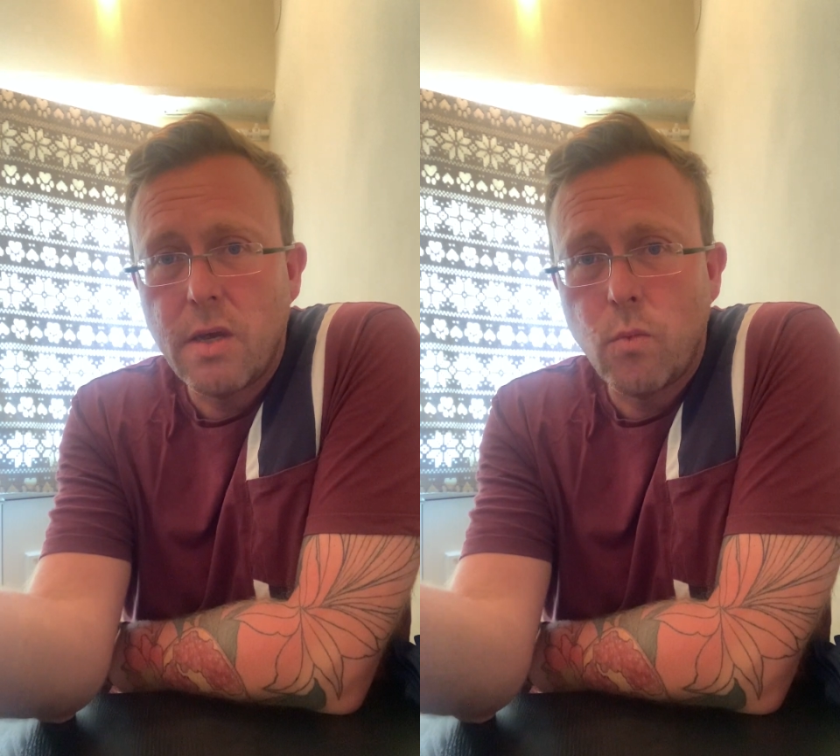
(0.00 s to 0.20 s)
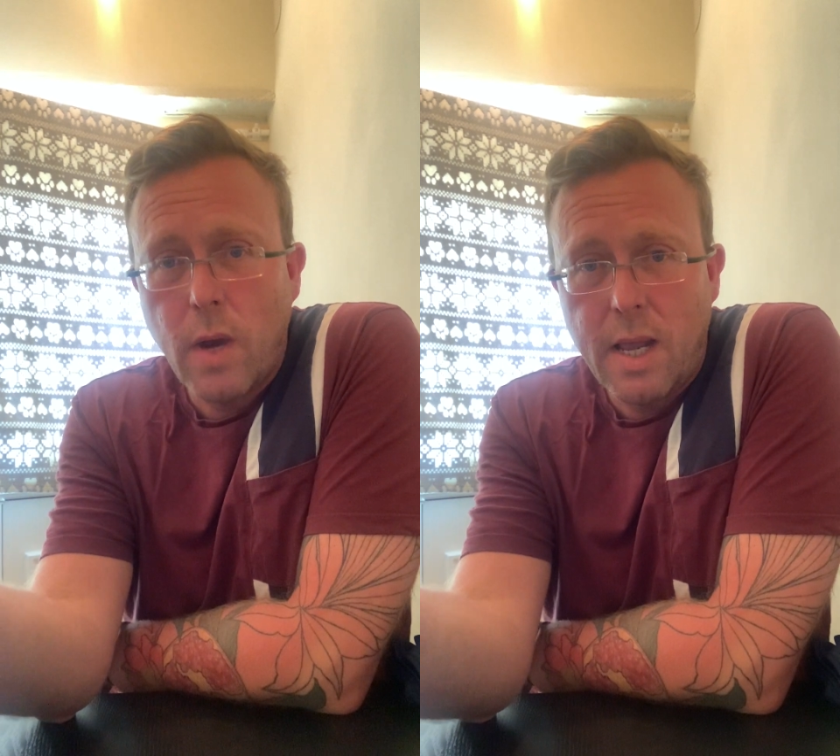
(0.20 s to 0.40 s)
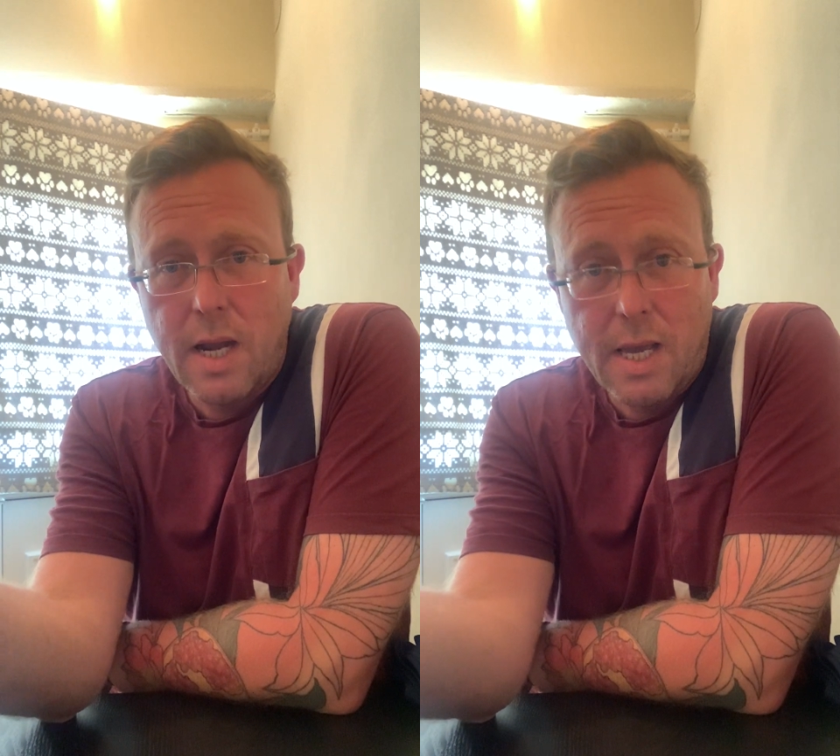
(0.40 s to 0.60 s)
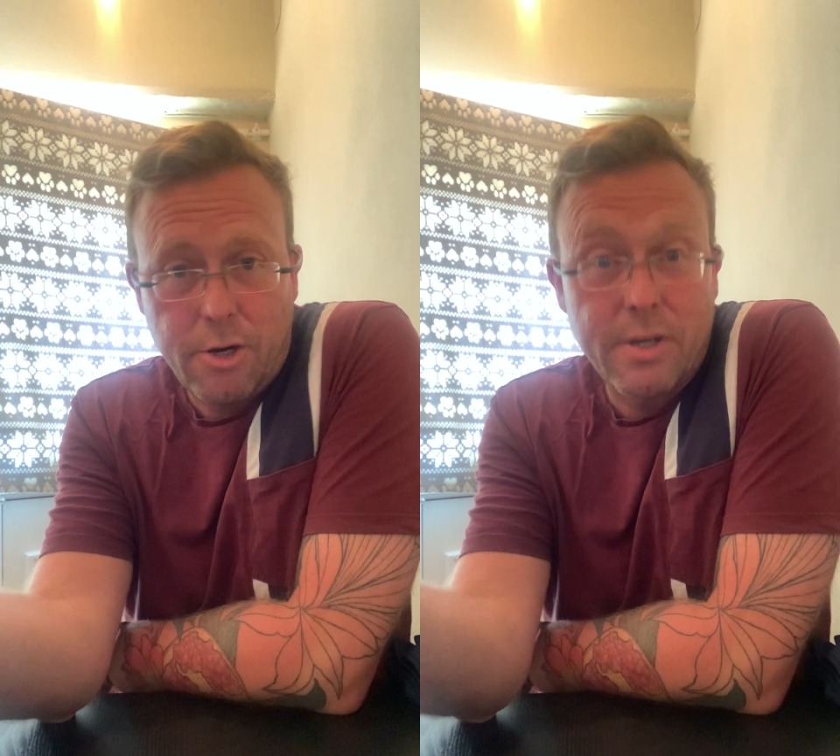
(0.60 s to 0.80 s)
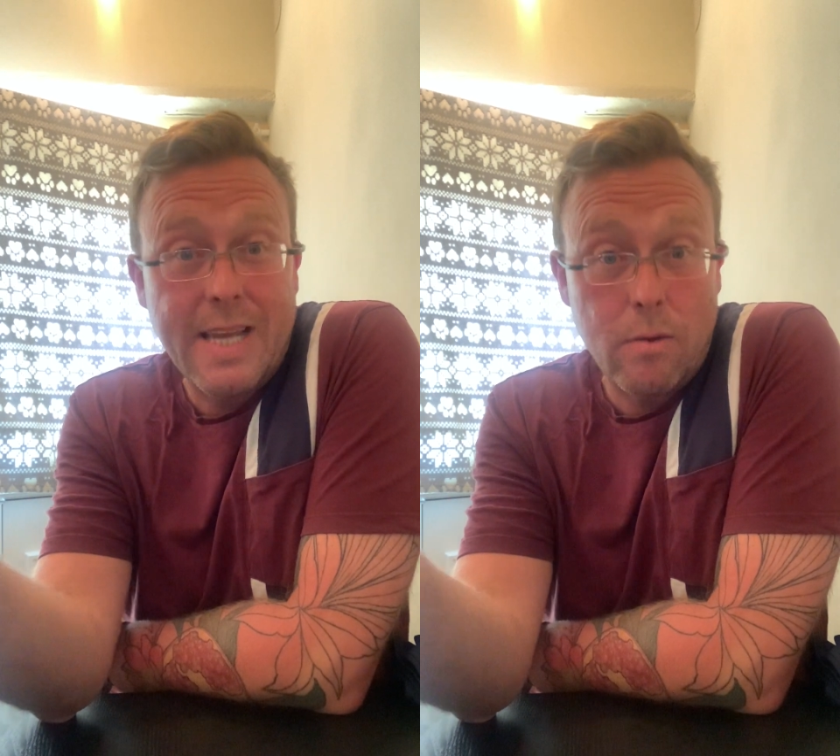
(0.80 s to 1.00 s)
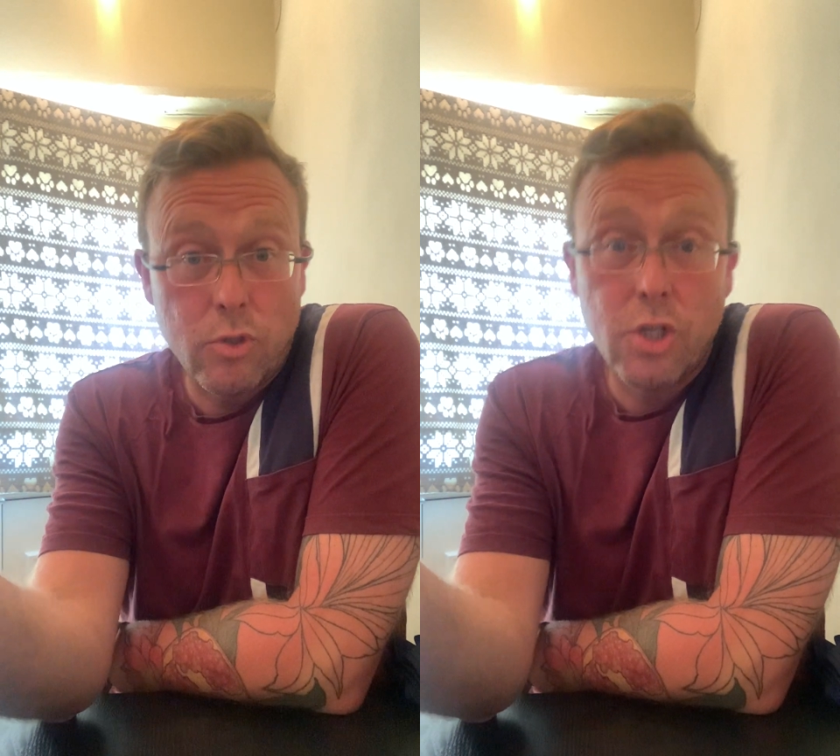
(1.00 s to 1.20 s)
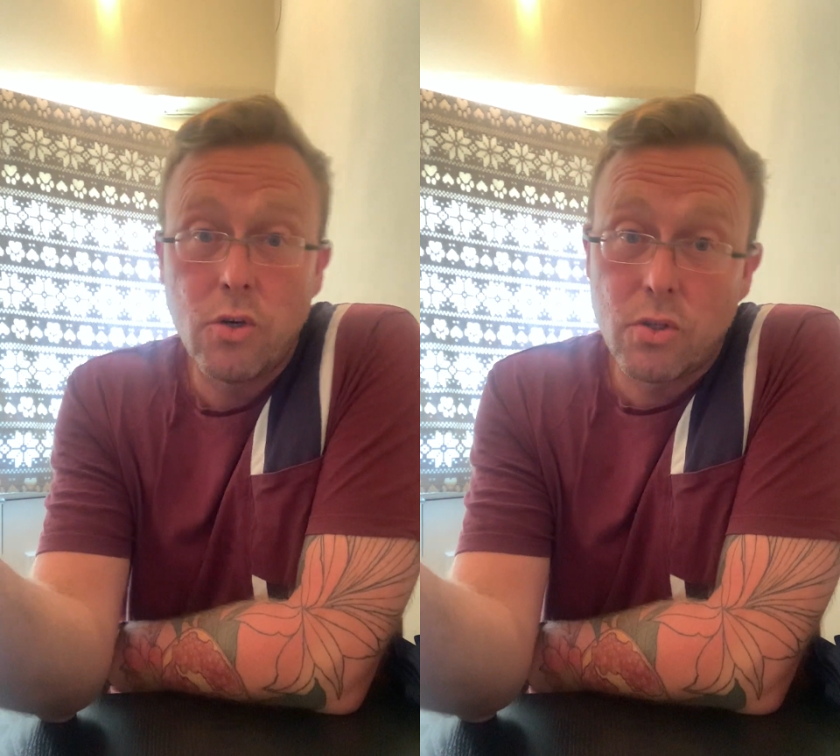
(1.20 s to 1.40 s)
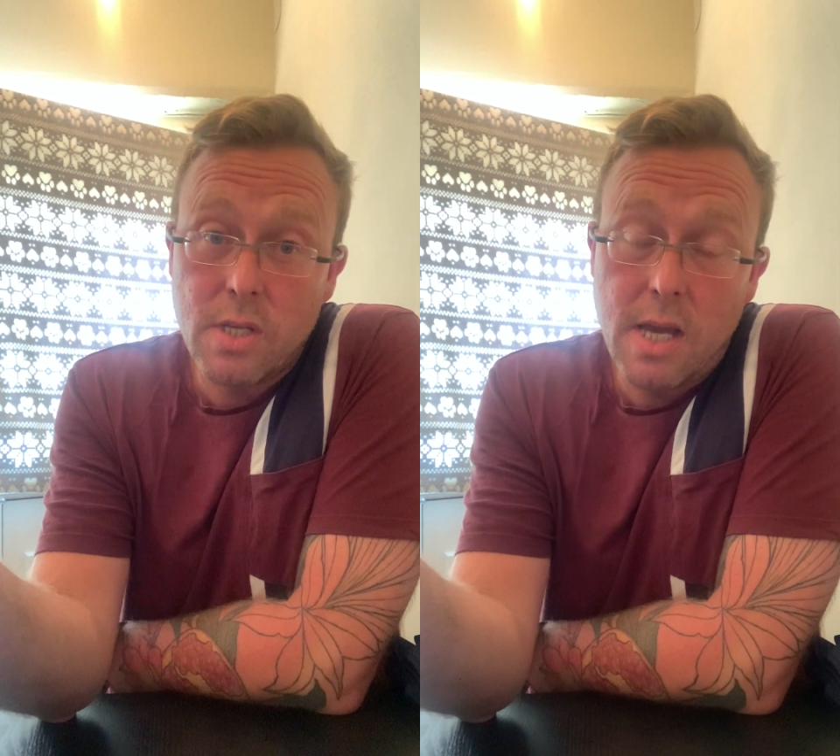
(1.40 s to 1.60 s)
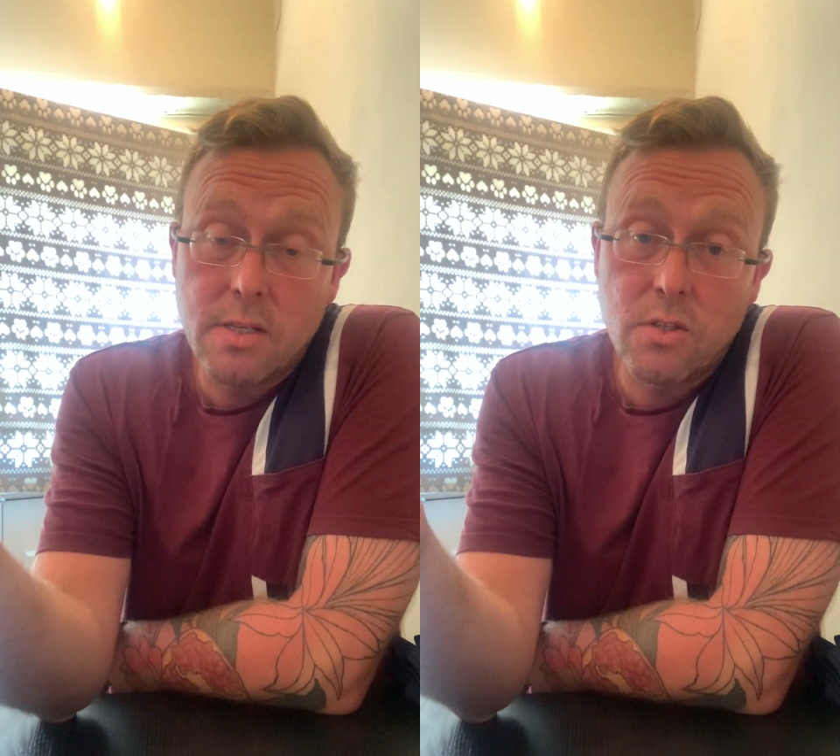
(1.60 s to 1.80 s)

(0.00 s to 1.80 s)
weight lycra down to your size,